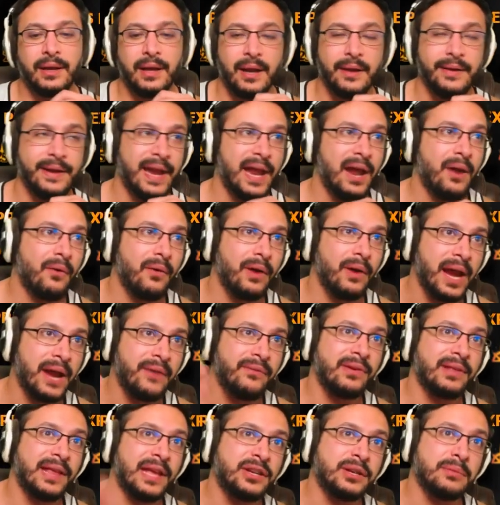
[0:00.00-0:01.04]
Now
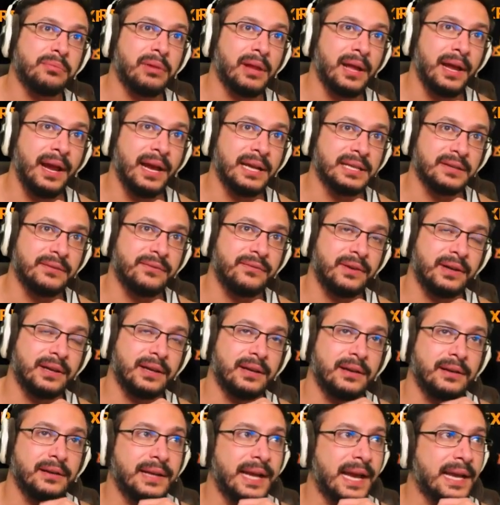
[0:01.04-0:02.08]
every land you play is a
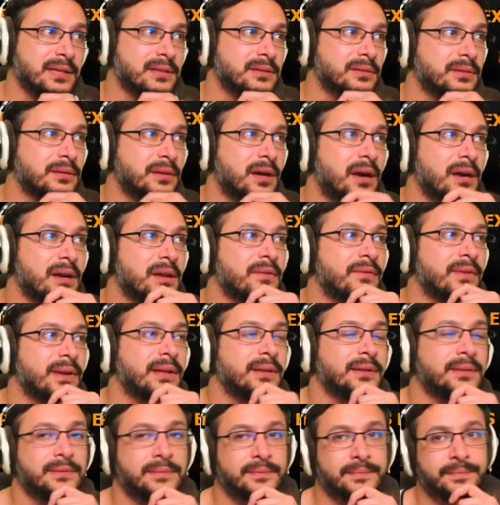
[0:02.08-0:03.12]
freaking Castle
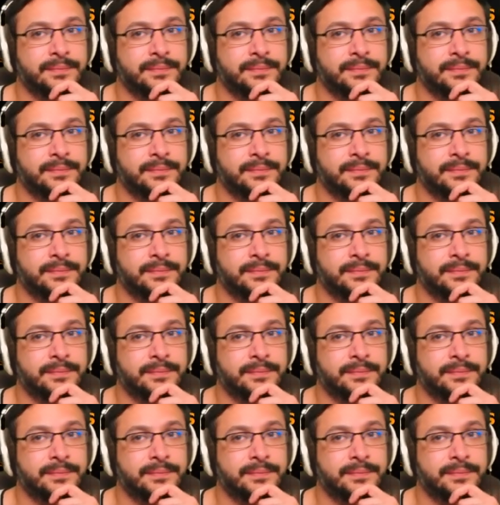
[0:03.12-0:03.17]
Ardenvale.